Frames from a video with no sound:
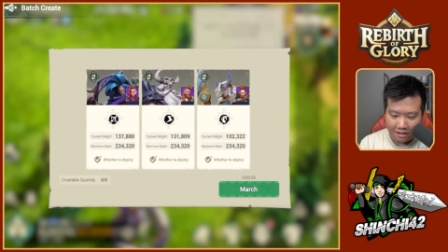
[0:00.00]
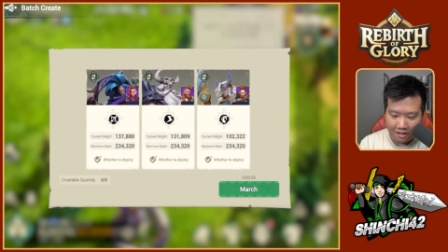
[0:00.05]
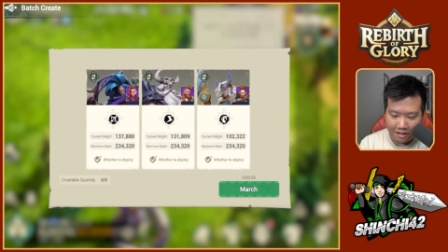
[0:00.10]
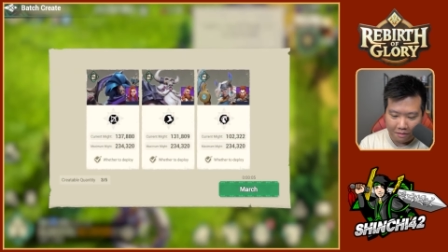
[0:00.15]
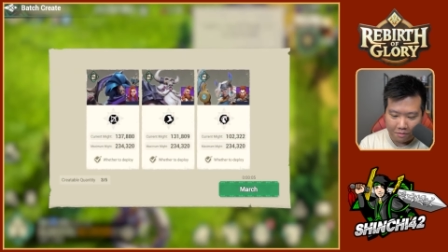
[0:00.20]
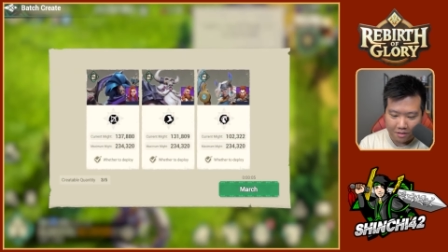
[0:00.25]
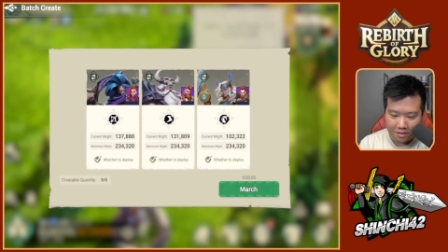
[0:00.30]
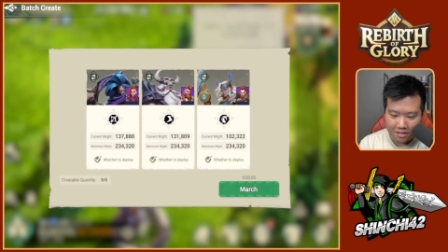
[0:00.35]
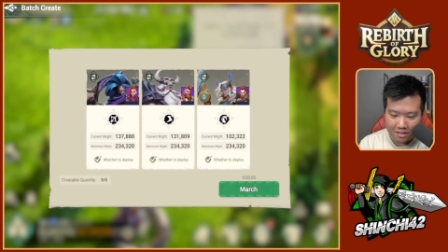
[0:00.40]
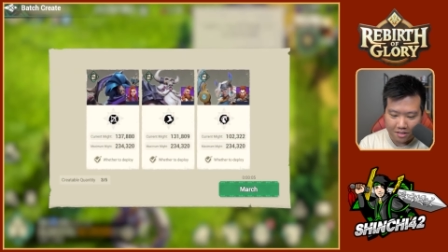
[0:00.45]

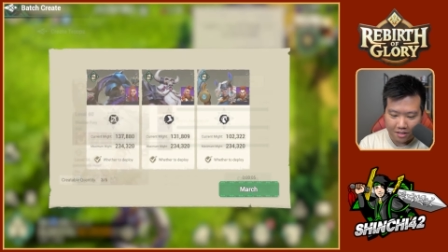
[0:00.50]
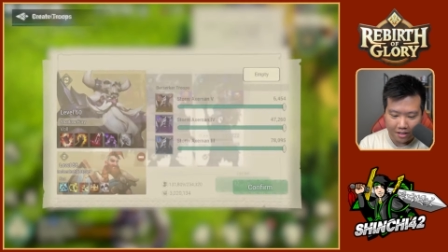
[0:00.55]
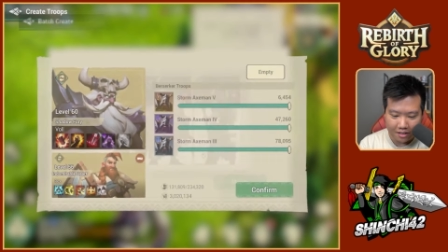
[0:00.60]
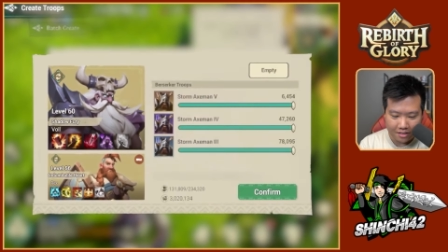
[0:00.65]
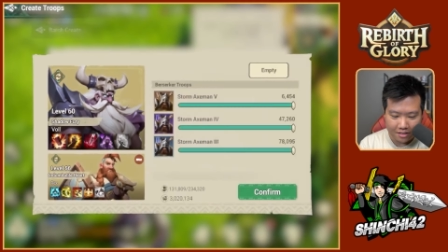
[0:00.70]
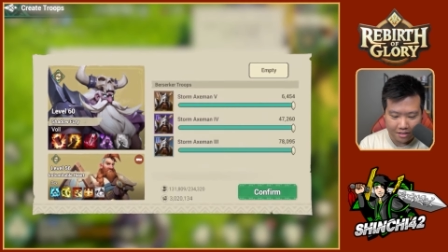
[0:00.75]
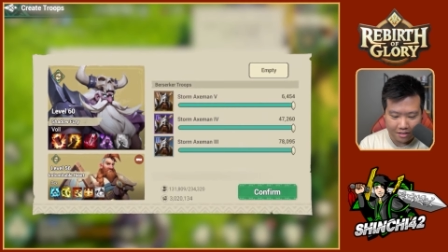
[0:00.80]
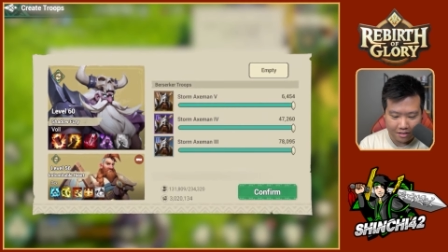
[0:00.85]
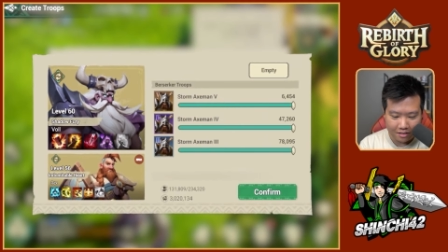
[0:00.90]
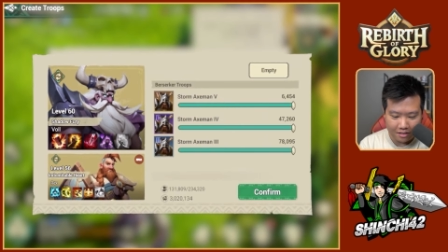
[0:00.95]
I'm going to
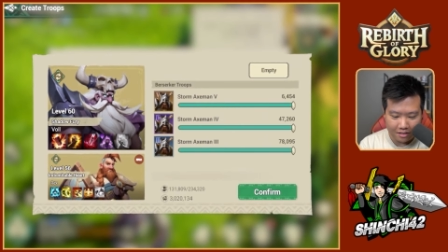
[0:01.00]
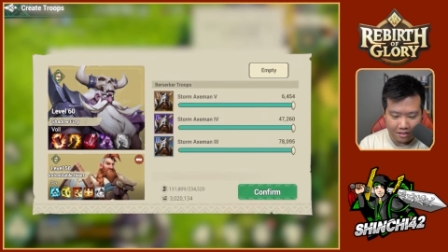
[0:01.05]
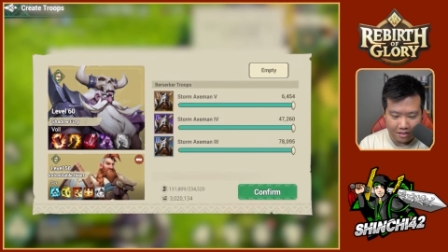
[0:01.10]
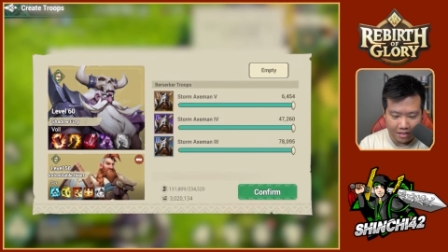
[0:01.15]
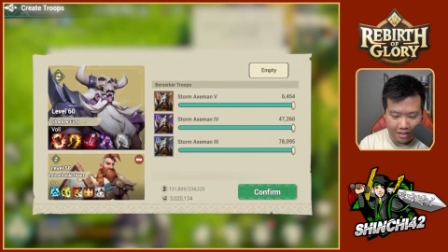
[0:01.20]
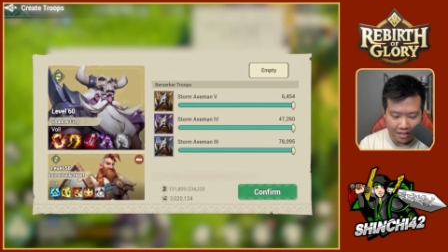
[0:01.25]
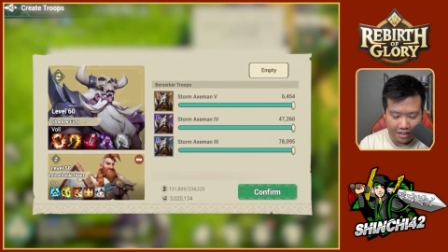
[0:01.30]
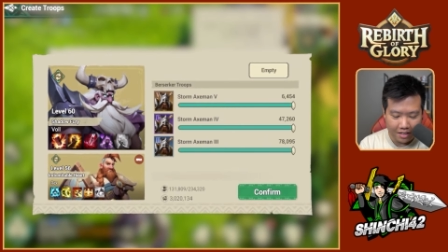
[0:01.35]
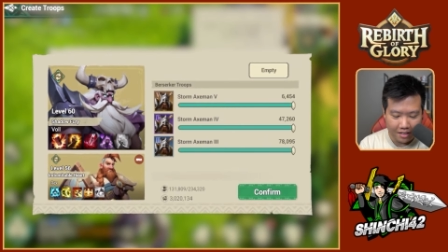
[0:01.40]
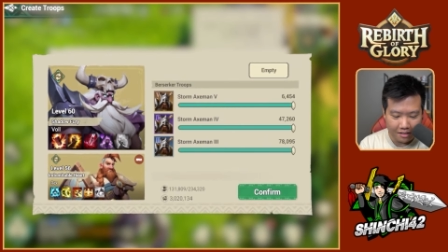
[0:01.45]
start
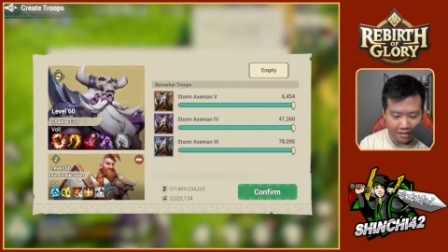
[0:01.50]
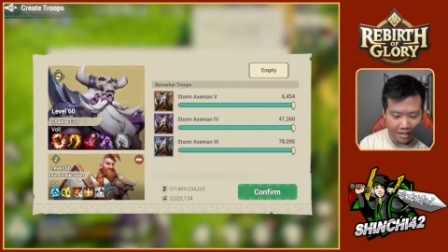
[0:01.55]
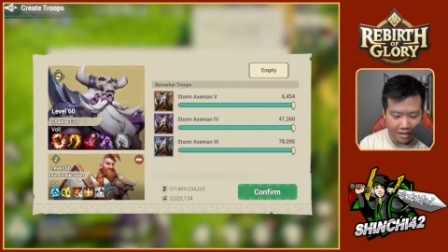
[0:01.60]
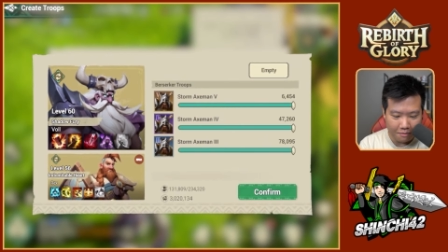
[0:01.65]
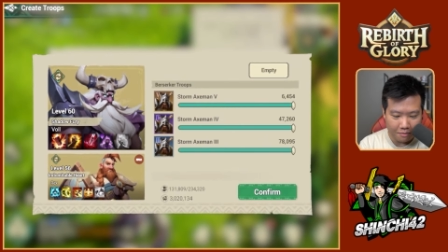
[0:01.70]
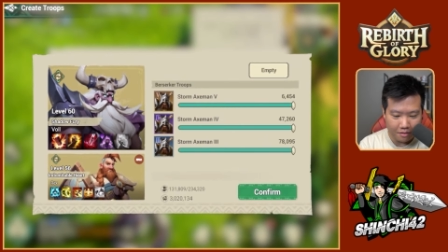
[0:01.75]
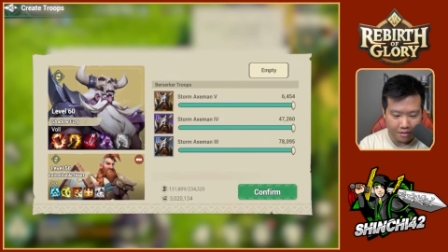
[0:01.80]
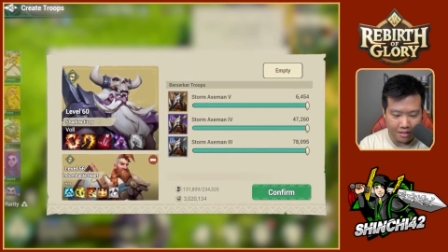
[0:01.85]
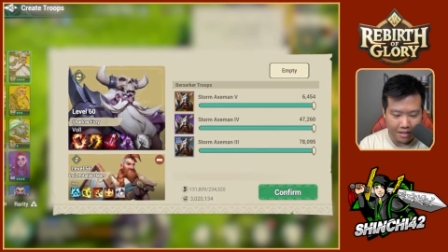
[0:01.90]
hitting them,